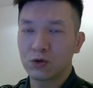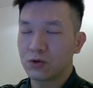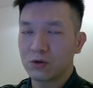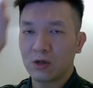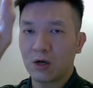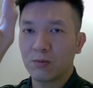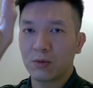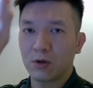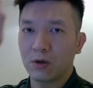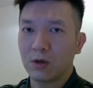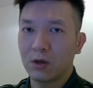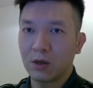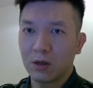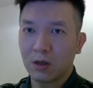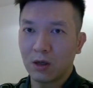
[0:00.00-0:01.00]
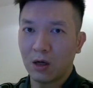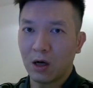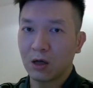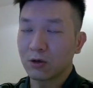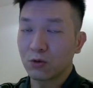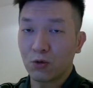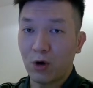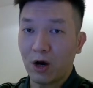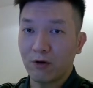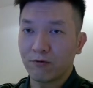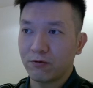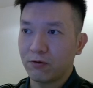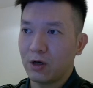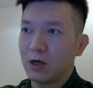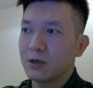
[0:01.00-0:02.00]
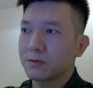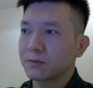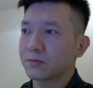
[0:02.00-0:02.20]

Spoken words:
number on the graph, right?